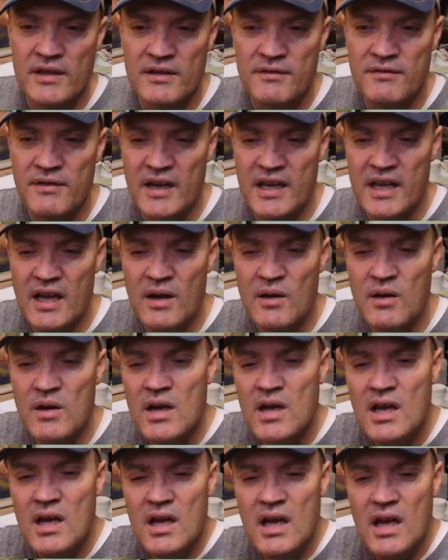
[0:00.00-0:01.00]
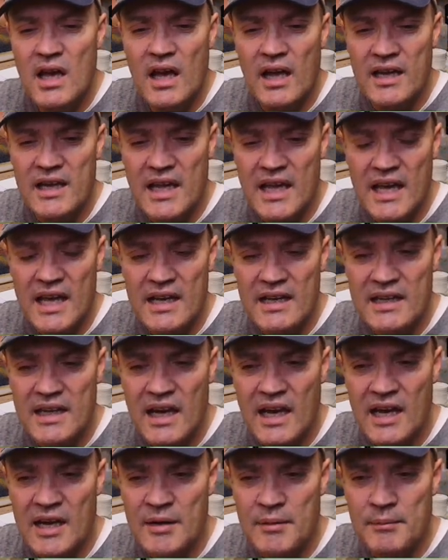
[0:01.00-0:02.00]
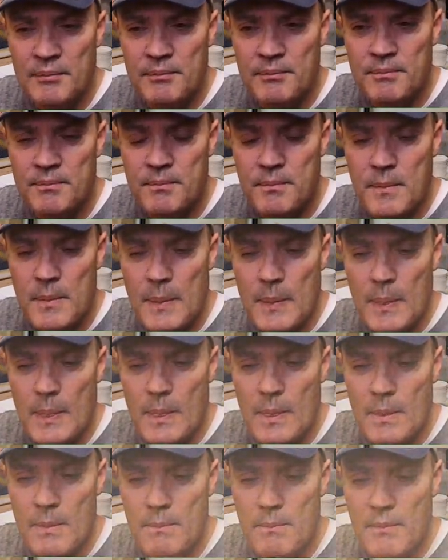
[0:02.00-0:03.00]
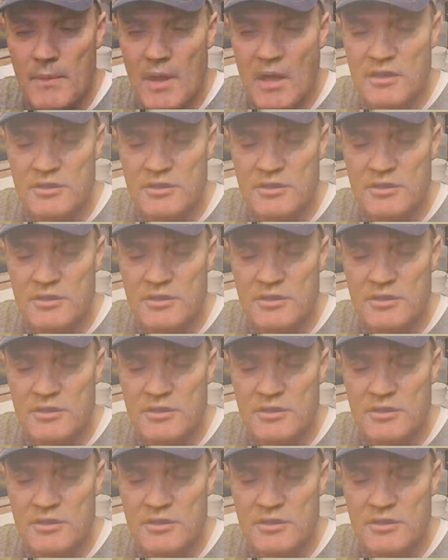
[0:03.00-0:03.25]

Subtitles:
the video again. I'll